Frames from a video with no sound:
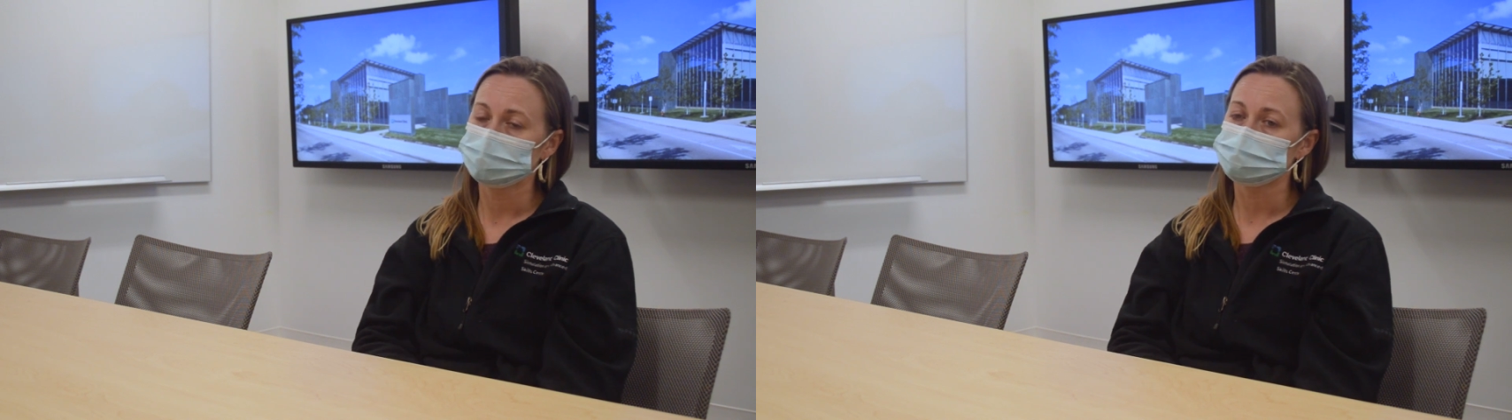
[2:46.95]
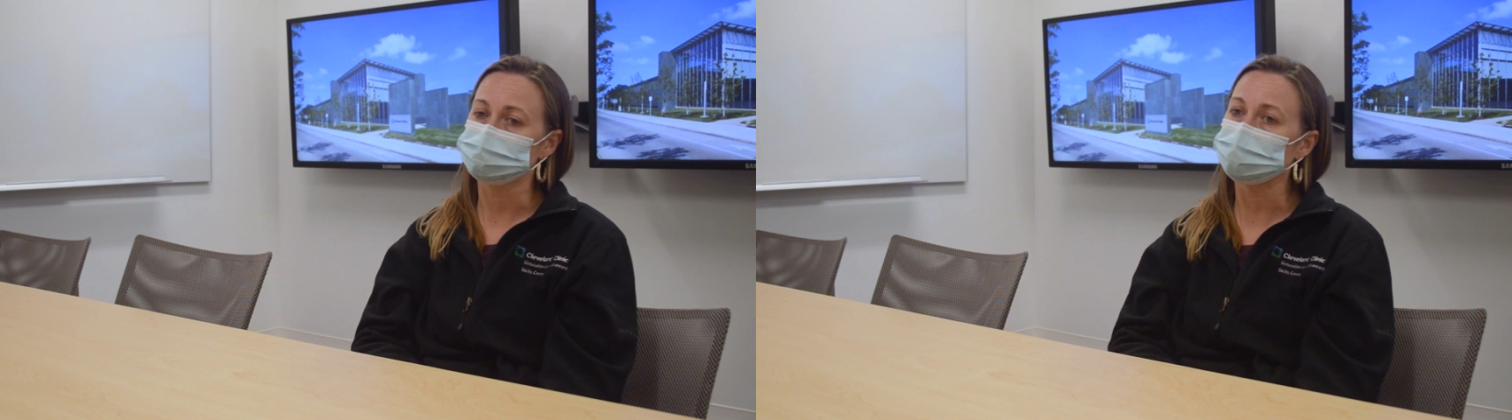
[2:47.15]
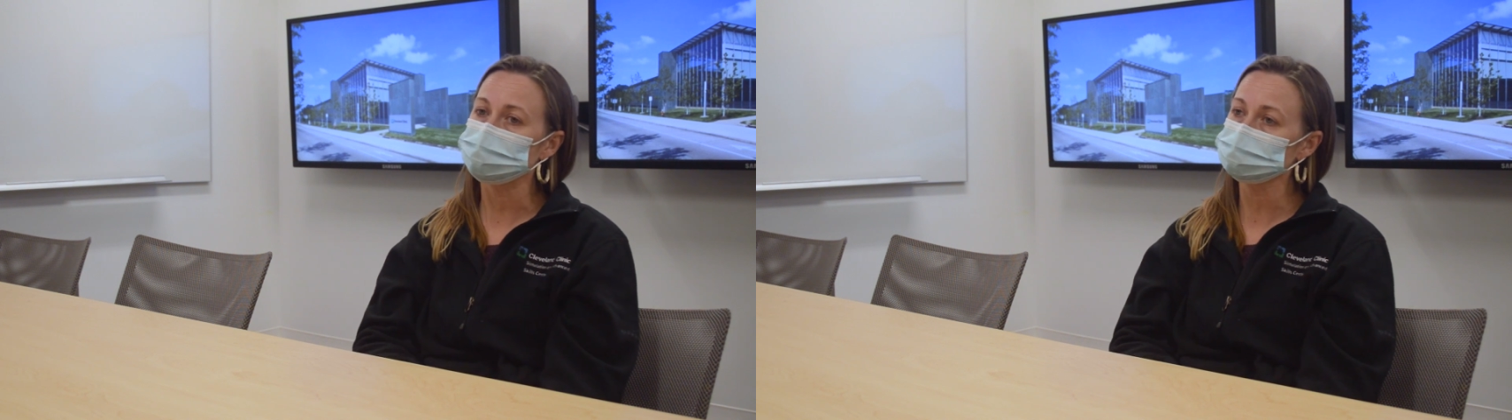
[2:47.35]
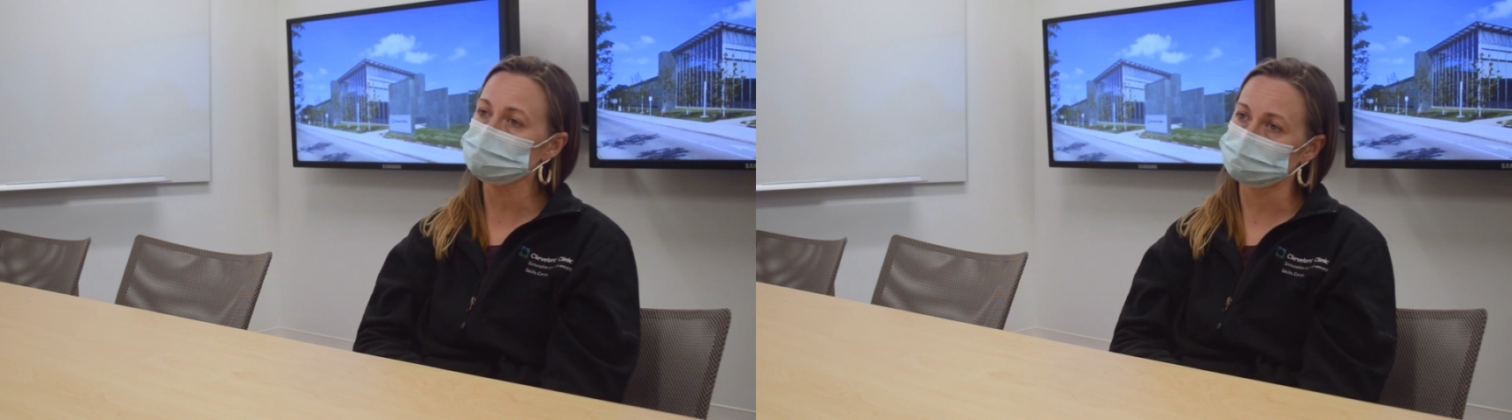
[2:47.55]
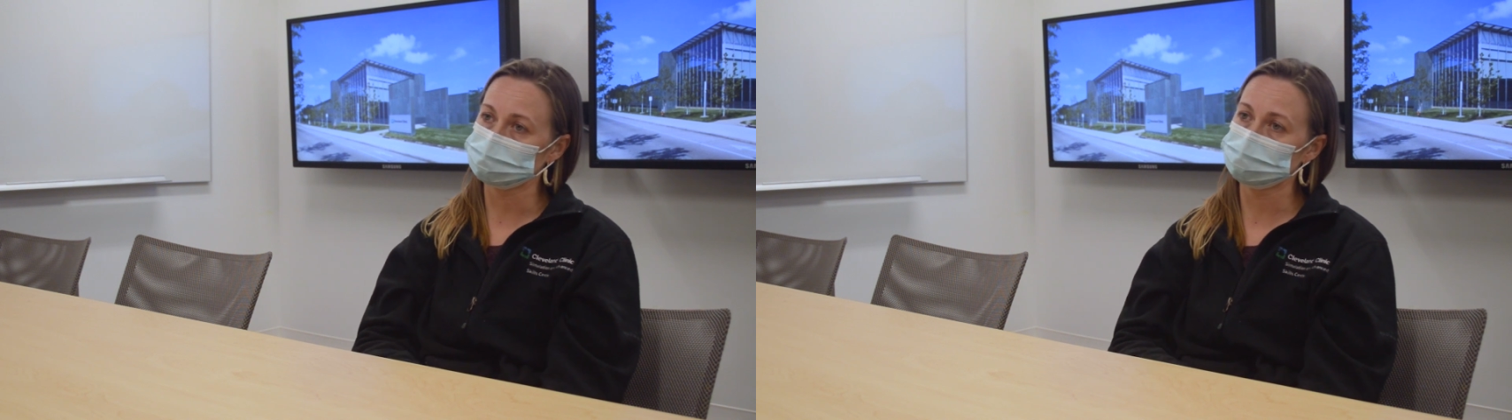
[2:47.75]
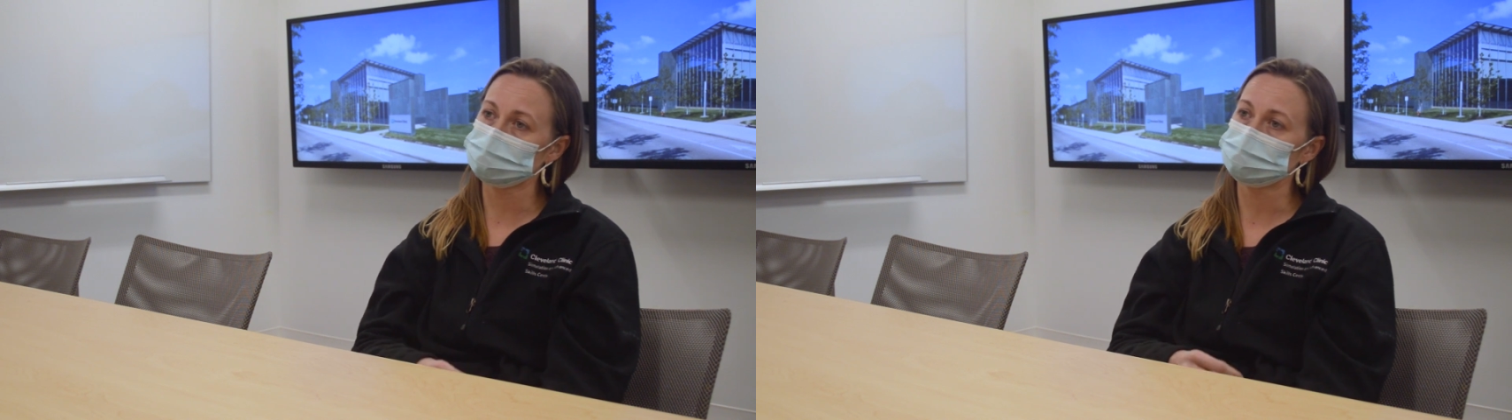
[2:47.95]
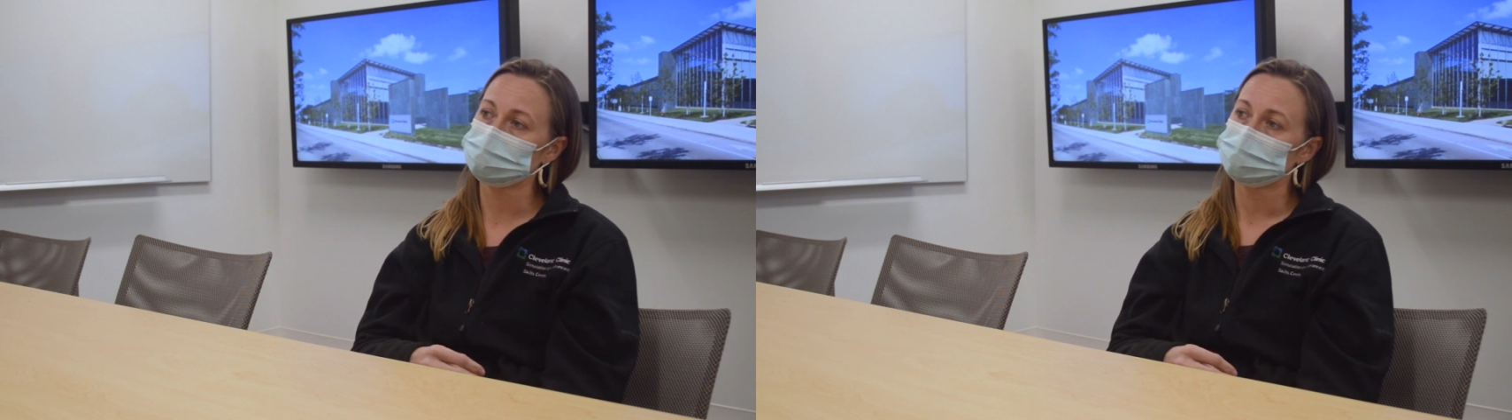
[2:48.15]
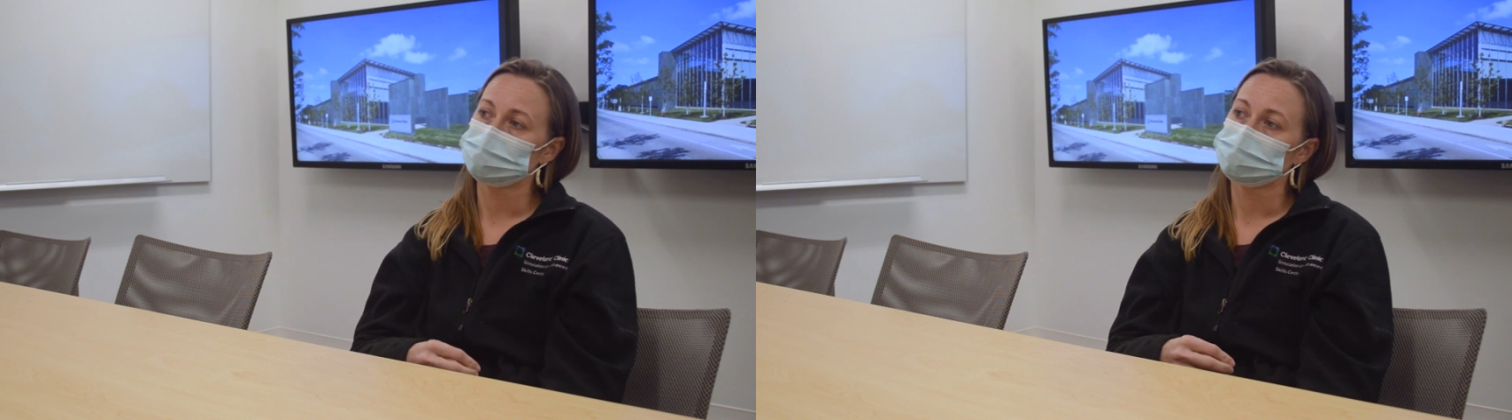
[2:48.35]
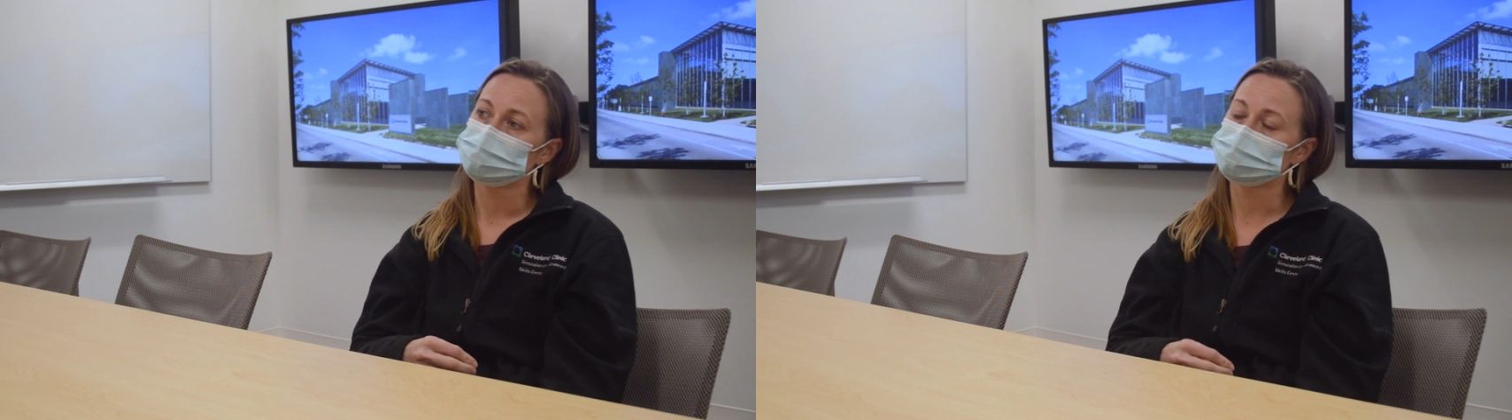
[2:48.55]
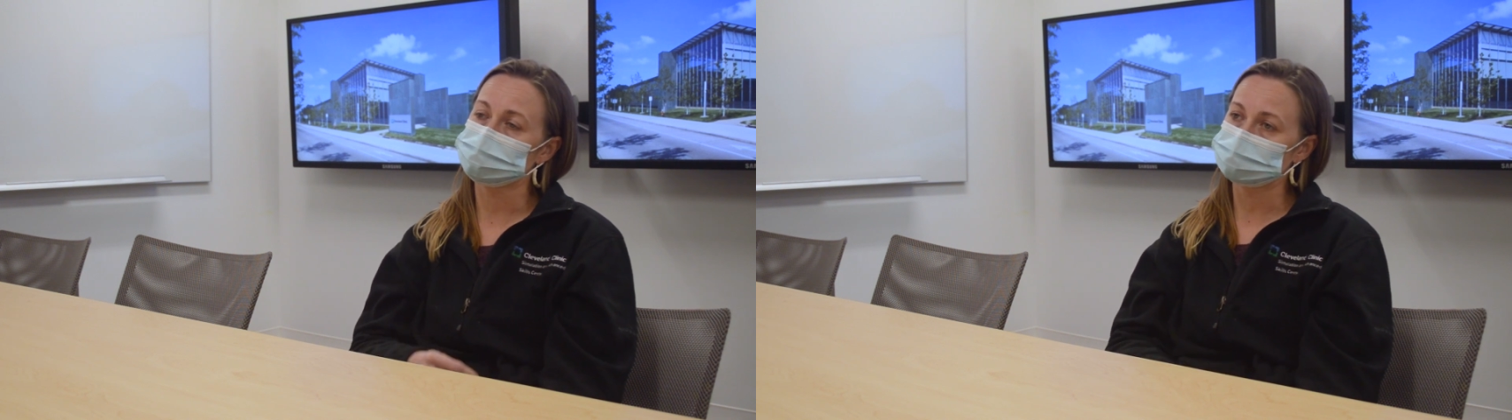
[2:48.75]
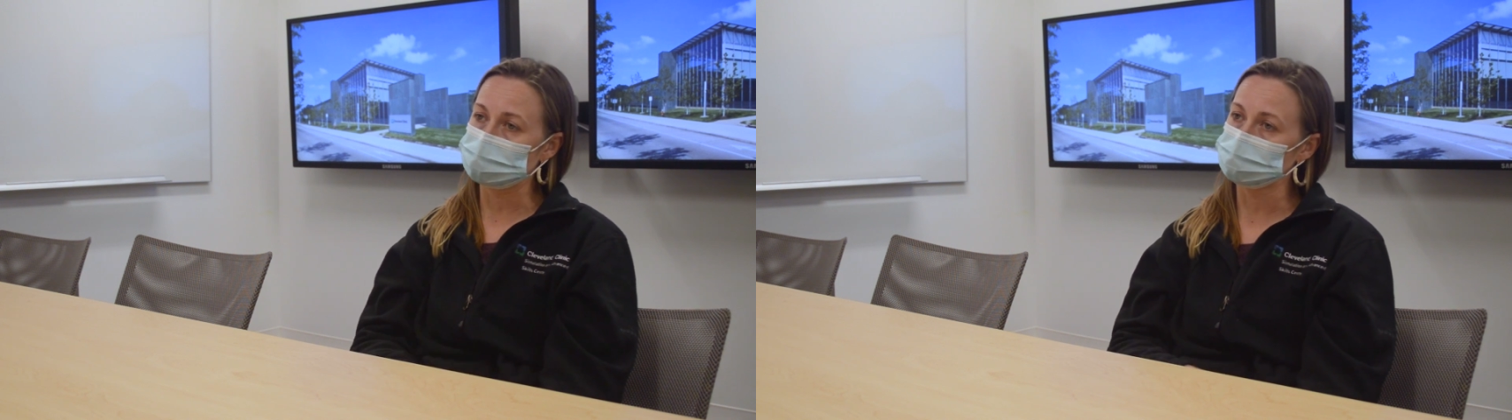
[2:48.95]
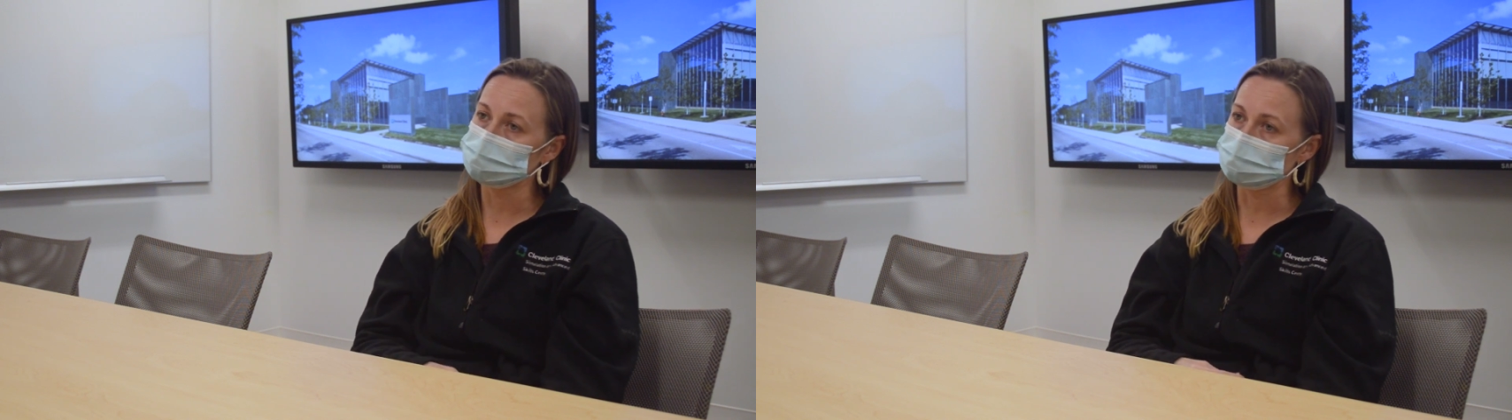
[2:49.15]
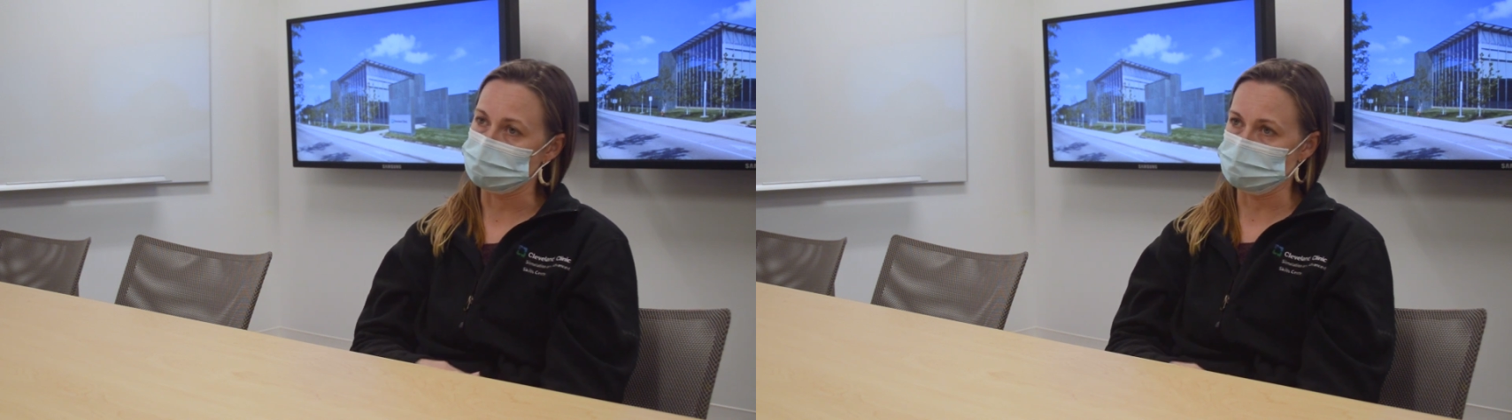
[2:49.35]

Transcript: So how can we scale